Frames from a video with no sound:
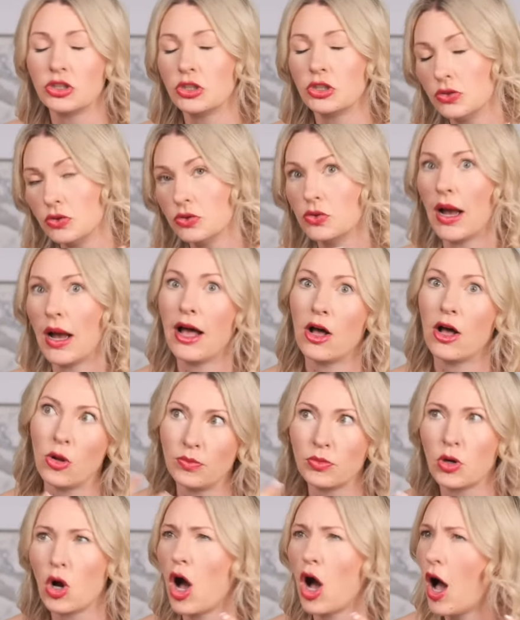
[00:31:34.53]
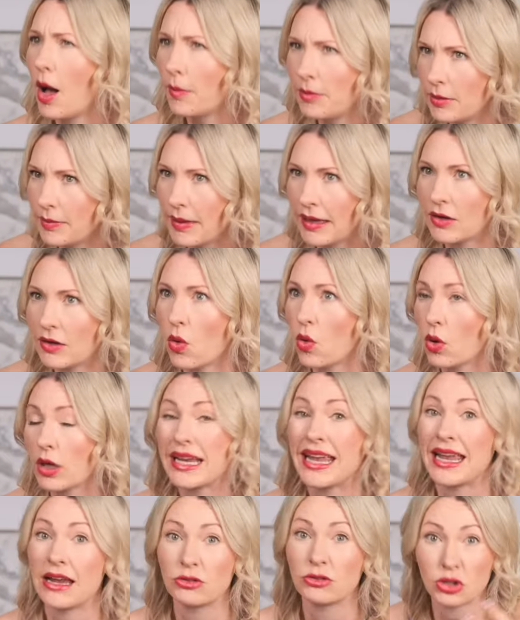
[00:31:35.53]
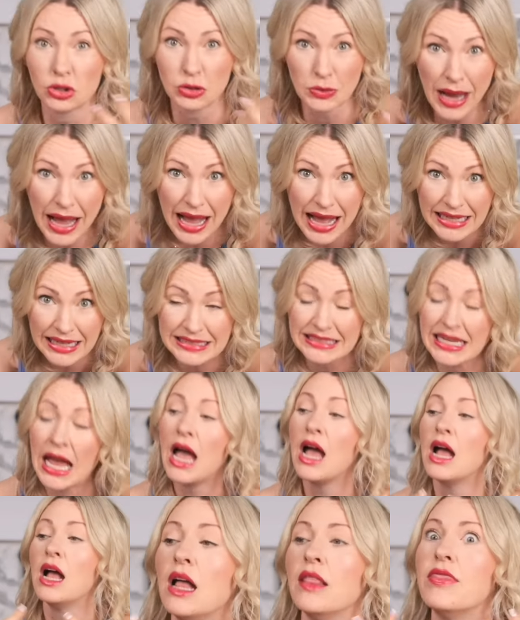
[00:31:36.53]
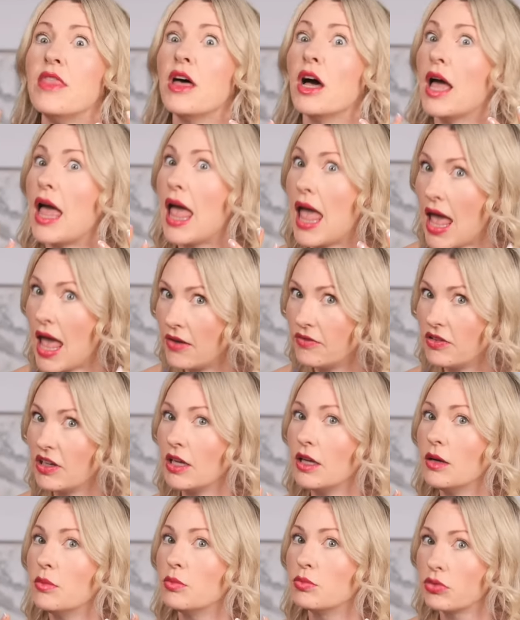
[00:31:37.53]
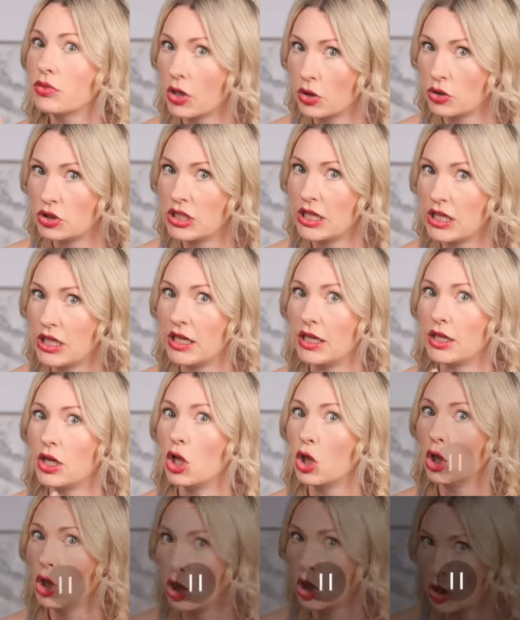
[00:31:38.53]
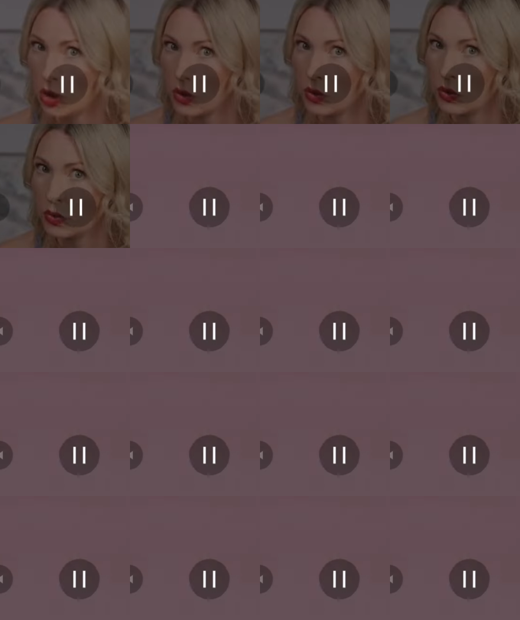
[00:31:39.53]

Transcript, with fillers: to help complement or counteract the heavy protein load.